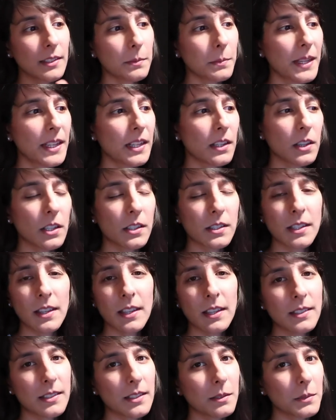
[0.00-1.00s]
depending on lots of
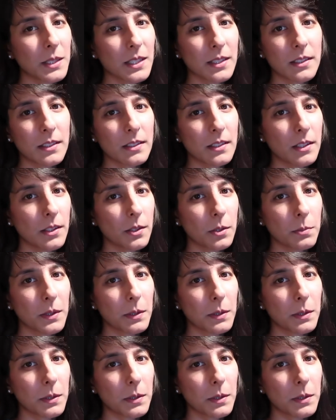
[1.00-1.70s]
things, I mean, this year could